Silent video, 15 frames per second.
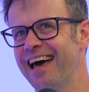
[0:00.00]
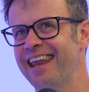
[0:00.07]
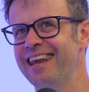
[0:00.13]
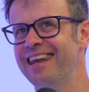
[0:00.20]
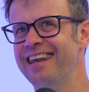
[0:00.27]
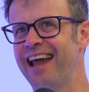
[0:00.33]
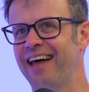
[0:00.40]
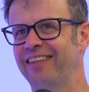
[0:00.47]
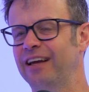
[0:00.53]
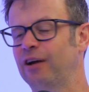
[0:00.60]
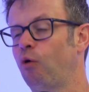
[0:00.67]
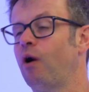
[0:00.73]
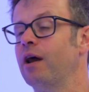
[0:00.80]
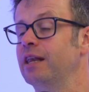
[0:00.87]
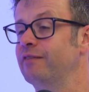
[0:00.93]
nothing
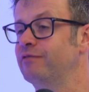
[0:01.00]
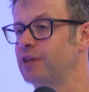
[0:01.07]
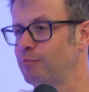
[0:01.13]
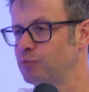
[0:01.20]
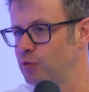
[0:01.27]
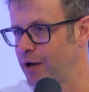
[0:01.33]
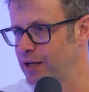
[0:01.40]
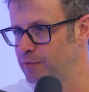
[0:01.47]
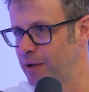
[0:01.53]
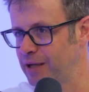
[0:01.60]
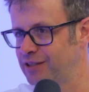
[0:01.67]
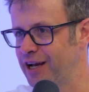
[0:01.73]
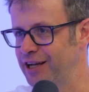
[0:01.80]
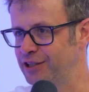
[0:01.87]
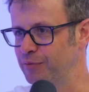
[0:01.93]
quite lives up to
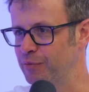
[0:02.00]
expectation,